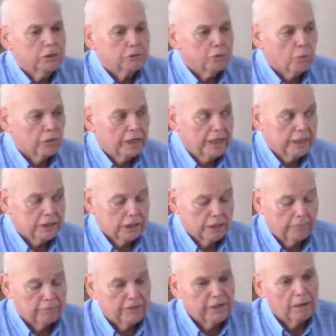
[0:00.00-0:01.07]
20
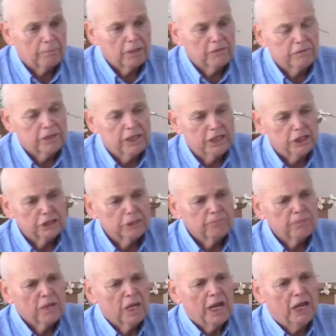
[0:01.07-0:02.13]
something, I believe it is,
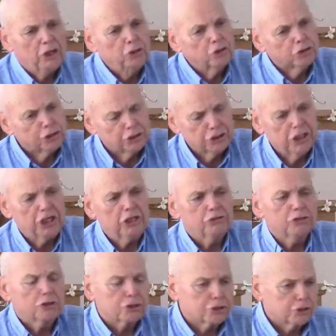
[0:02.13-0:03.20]
and you see
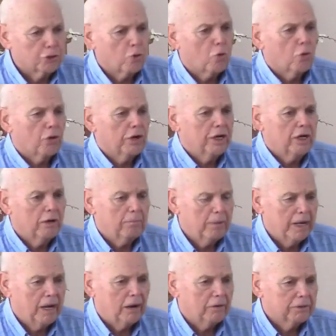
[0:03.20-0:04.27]
the story
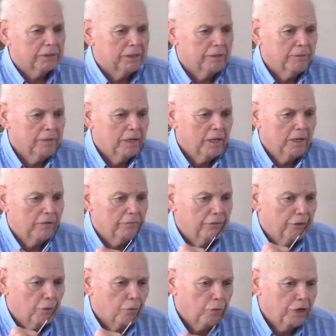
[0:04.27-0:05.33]
about
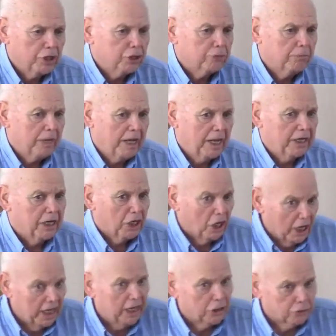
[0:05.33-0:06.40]
the rich man and
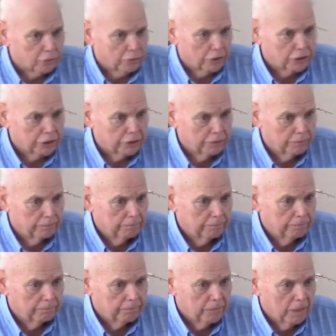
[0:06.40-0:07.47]
Lazarus. Right.
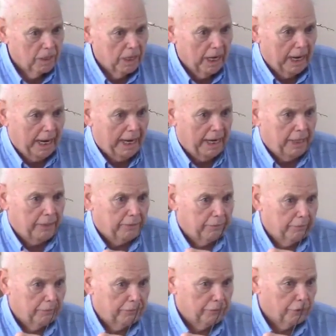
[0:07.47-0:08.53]

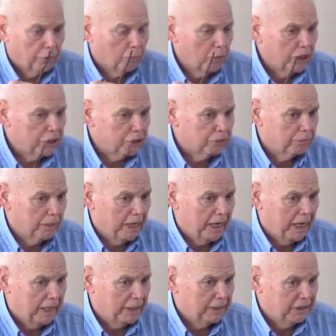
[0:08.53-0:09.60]
And the rich
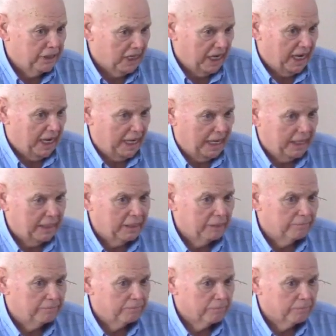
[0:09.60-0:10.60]
man died,